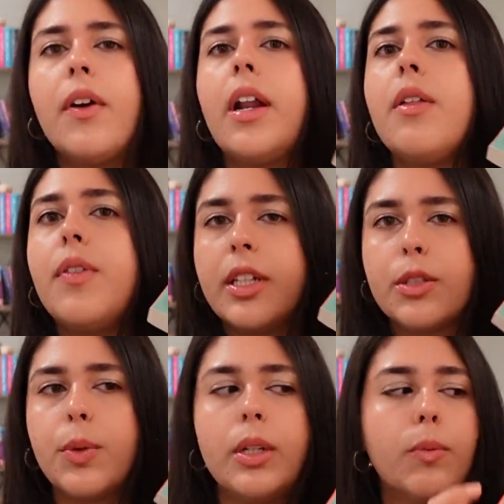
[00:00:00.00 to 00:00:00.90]
And I think
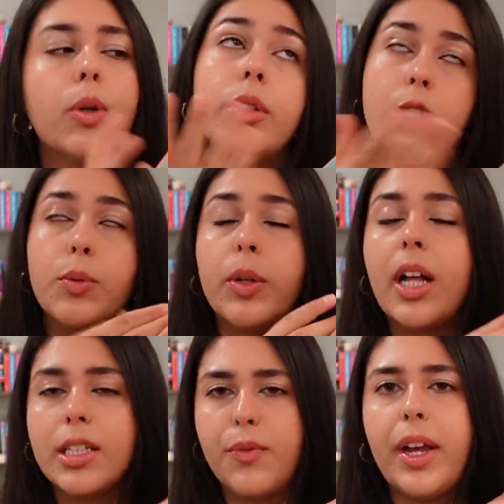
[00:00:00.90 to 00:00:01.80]
this one will
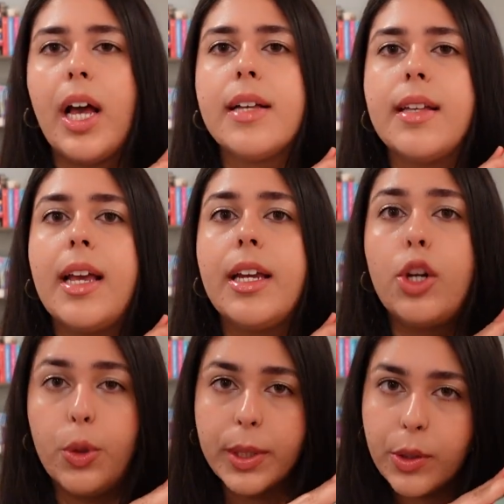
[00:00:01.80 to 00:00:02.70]
classify as a
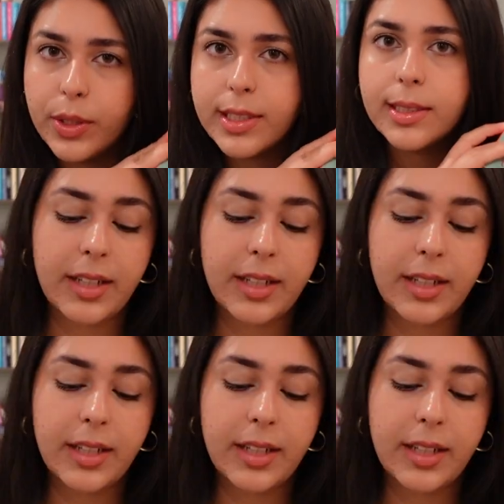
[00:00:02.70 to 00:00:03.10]
new adult.